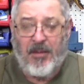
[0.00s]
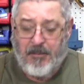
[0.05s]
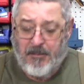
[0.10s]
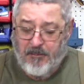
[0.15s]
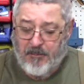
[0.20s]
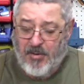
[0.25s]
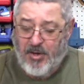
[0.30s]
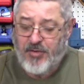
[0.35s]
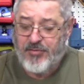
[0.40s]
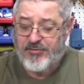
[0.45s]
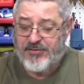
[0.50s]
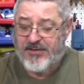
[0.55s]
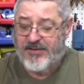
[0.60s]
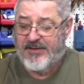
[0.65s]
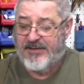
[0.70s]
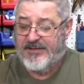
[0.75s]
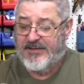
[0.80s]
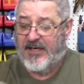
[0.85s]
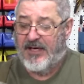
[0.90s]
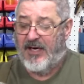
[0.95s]
most of
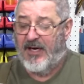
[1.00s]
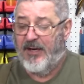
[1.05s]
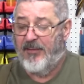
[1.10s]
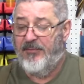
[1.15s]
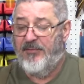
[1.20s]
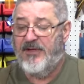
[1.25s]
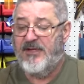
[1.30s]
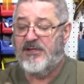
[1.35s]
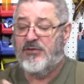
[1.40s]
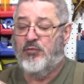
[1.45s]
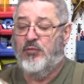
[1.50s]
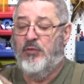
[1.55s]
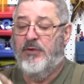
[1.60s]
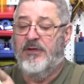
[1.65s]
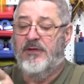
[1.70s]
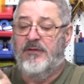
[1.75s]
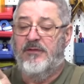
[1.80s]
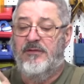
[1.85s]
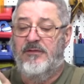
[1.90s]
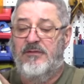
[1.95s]
the time this
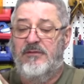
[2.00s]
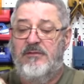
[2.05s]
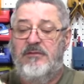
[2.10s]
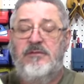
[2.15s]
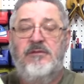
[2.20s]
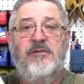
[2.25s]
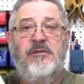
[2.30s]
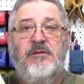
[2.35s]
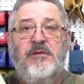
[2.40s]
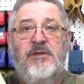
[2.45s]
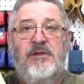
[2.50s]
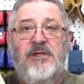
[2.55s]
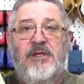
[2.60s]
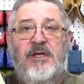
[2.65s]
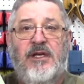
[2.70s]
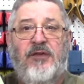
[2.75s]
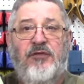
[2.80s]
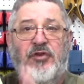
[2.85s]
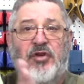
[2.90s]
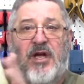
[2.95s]
will,
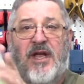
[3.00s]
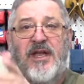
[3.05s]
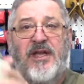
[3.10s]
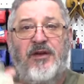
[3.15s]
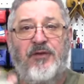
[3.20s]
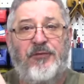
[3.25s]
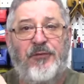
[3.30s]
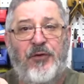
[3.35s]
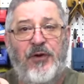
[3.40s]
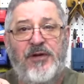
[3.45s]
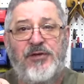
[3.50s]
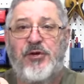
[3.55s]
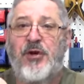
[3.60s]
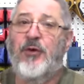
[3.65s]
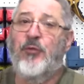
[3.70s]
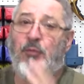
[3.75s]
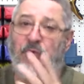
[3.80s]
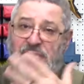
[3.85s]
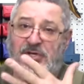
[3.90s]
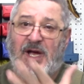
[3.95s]
if you got it in the refrigerator,
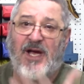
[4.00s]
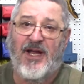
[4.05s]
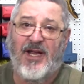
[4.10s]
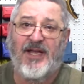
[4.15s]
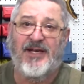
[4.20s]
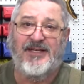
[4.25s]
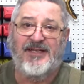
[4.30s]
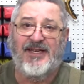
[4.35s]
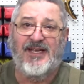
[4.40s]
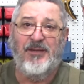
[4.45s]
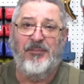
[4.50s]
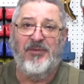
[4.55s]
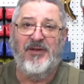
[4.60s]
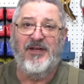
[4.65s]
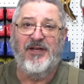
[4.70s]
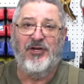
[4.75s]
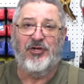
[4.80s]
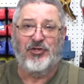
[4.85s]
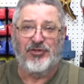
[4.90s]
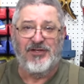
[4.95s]
which I like to keep it
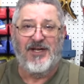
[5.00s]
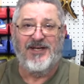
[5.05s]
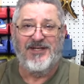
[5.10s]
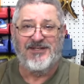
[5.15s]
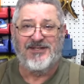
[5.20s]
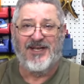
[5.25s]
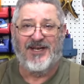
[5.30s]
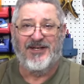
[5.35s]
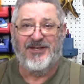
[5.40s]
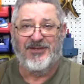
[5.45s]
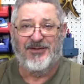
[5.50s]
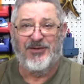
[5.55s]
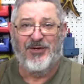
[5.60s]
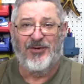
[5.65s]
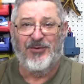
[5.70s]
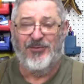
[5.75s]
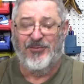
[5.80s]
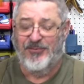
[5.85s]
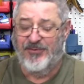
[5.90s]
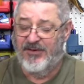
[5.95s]
in there because I just like it
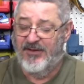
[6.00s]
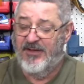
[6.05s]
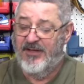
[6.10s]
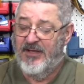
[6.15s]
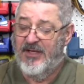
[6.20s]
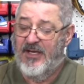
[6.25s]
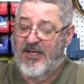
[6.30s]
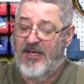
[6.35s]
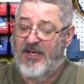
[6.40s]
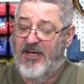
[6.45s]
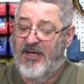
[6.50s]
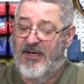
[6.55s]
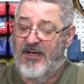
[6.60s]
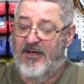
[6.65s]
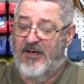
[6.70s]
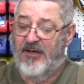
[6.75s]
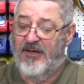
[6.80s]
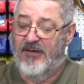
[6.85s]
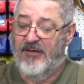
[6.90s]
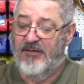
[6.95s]
cold,
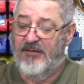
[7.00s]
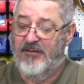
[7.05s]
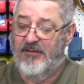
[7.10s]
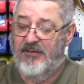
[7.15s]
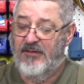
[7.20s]
but